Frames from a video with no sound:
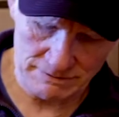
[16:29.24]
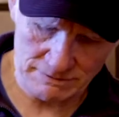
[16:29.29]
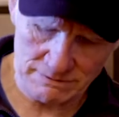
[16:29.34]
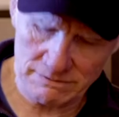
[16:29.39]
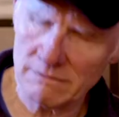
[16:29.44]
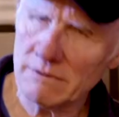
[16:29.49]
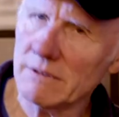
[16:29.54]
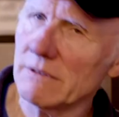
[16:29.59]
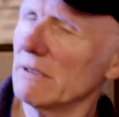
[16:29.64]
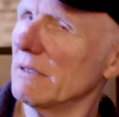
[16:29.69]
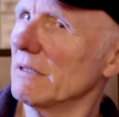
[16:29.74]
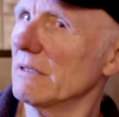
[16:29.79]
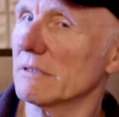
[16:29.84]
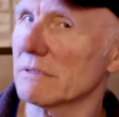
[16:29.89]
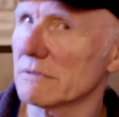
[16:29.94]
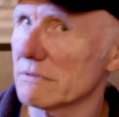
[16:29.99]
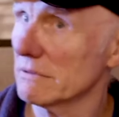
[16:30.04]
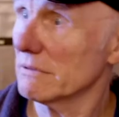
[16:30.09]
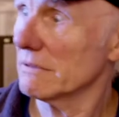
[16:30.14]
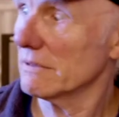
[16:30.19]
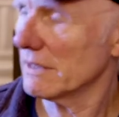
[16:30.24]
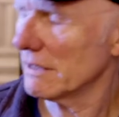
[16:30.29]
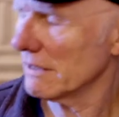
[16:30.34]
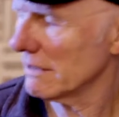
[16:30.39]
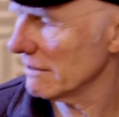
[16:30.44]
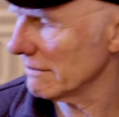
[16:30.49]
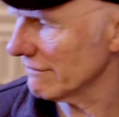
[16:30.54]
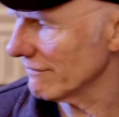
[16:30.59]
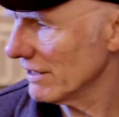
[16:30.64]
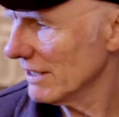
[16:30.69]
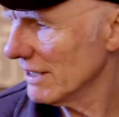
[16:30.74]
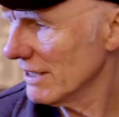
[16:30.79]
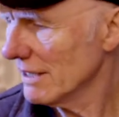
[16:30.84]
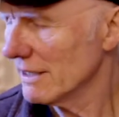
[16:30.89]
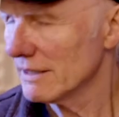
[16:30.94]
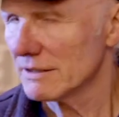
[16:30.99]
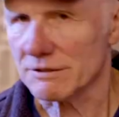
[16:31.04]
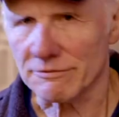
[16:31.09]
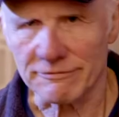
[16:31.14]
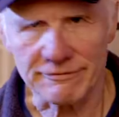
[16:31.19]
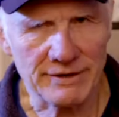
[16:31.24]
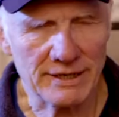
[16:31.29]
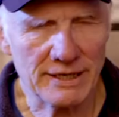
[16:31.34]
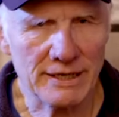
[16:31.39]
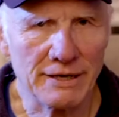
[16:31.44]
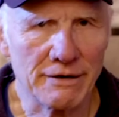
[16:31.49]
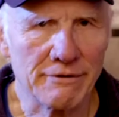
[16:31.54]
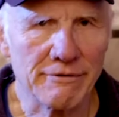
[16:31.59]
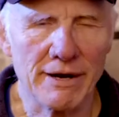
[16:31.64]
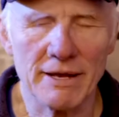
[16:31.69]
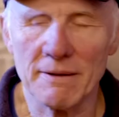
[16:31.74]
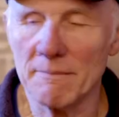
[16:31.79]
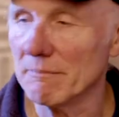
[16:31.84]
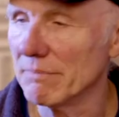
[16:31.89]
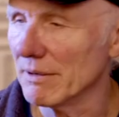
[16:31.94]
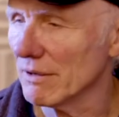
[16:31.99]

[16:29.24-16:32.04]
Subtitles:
oh yes, oh, they have. It's a really great